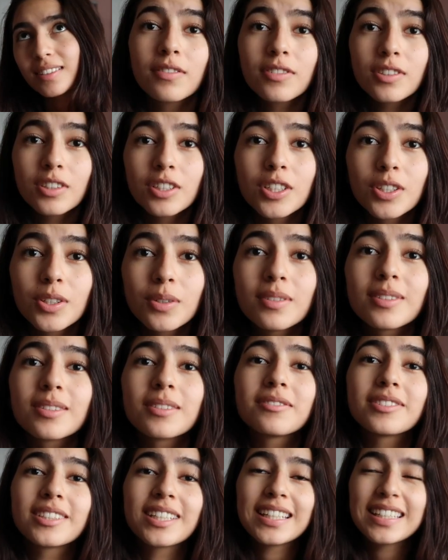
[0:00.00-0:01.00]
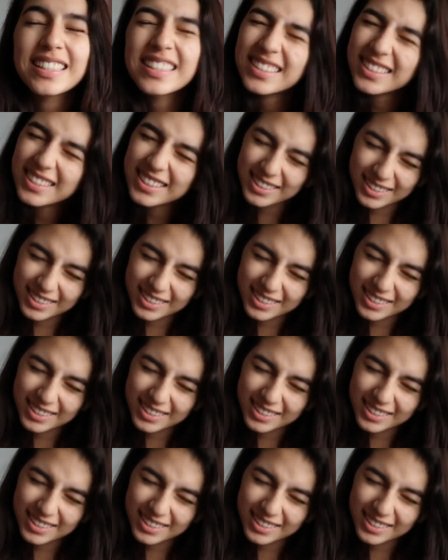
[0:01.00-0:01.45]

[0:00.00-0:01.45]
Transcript: If you're new, don't forget to